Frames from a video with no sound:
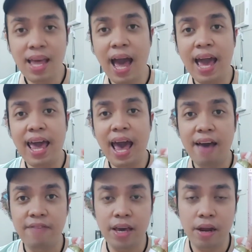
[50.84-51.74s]
I
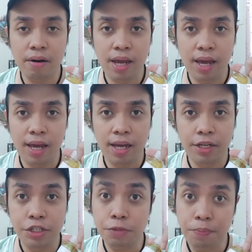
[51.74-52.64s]
have here a
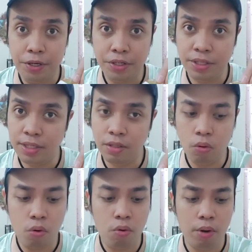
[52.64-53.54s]

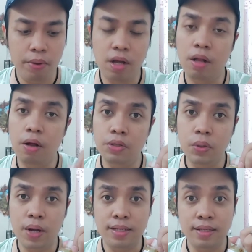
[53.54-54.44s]
dispersant, or what we call
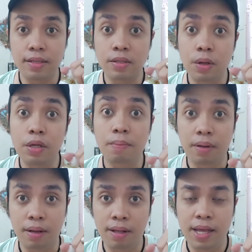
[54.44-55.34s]
also as a
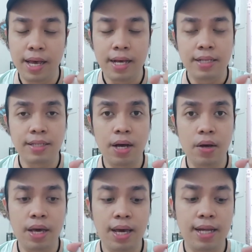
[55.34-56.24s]
soluble. So
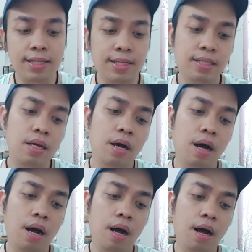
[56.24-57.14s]
it's
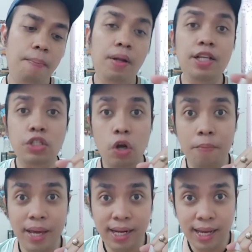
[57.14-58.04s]

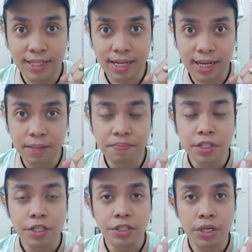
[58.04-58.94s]
polysorbate 80.
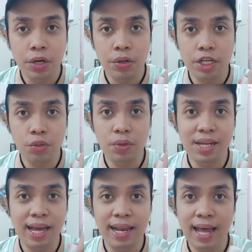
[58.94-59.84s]
So this
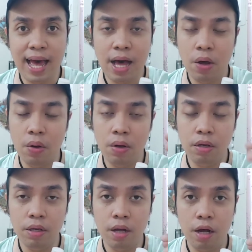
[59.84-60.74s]
would
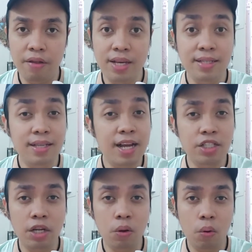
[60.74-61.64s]
allow the
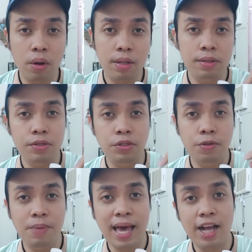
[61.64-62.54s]
essential oils
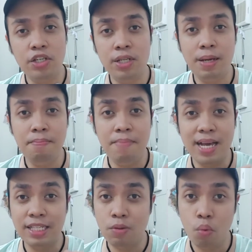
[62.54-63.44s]
to be actually
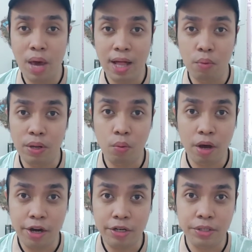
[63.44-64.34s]
mixed well with water.